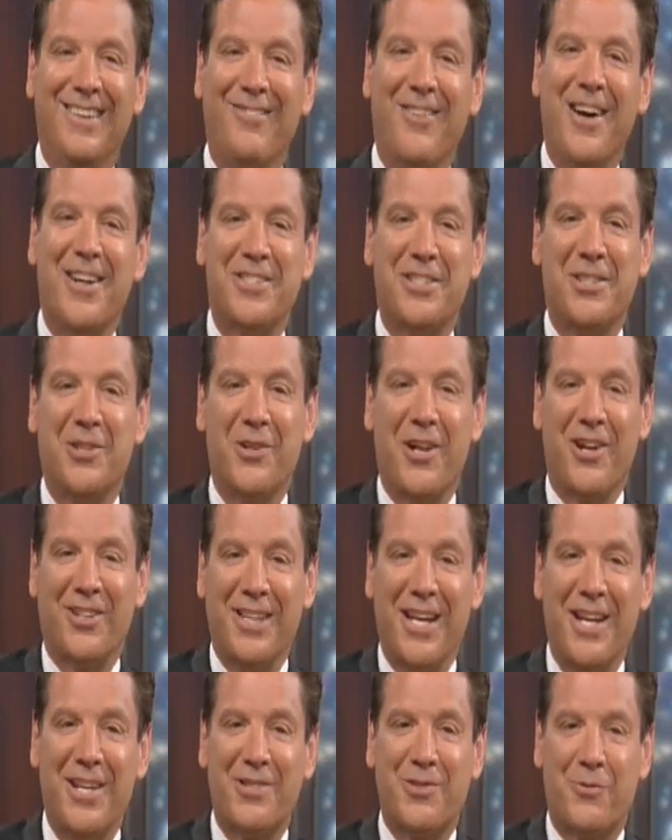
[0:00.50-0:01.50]
Want to salute our
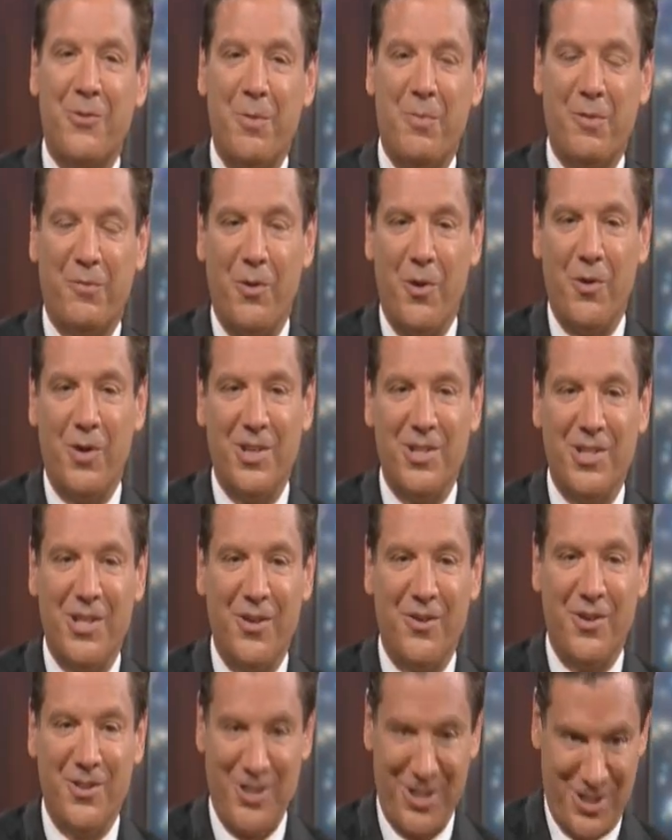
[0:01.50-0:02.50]
latest group of Roggin's
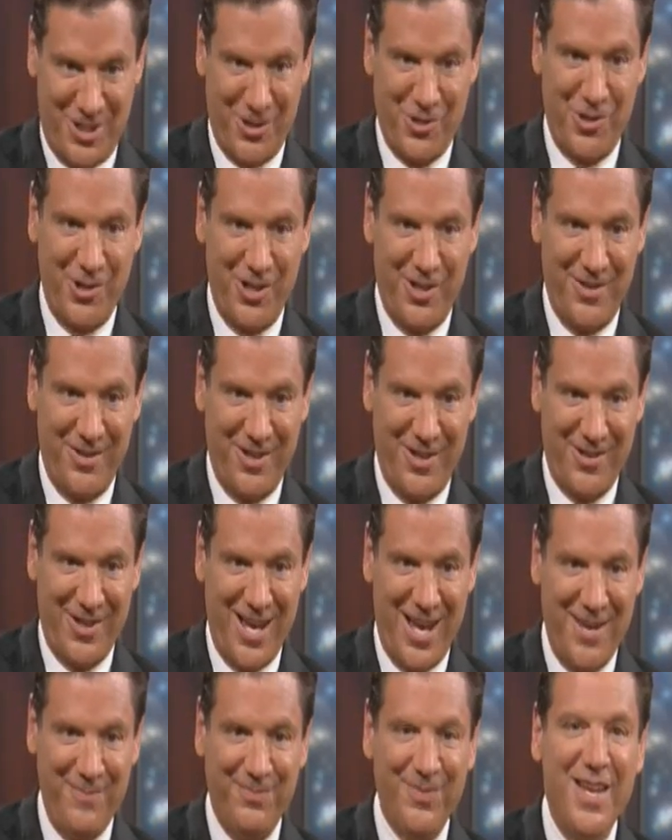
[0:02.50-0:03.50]
heroes. This is good,
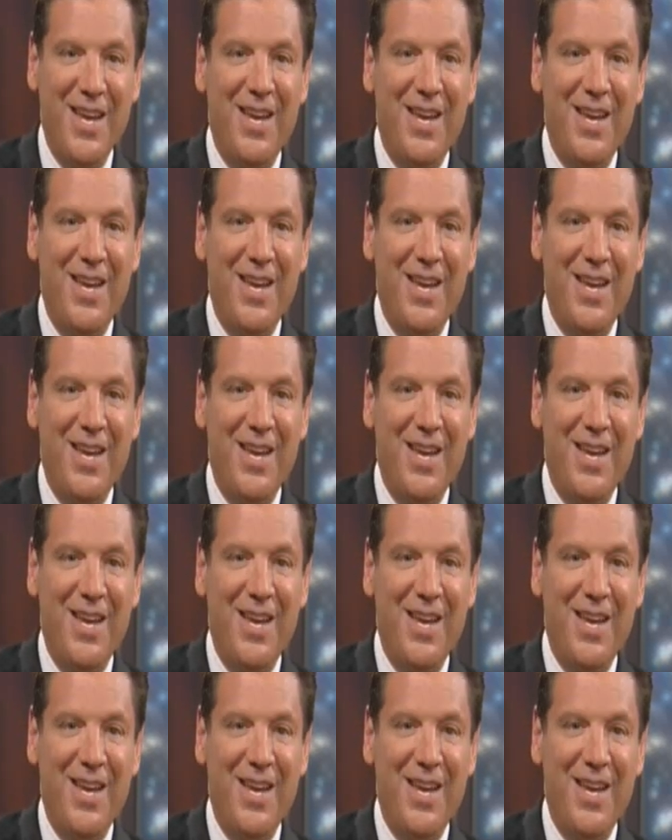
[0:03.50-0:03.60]
okay?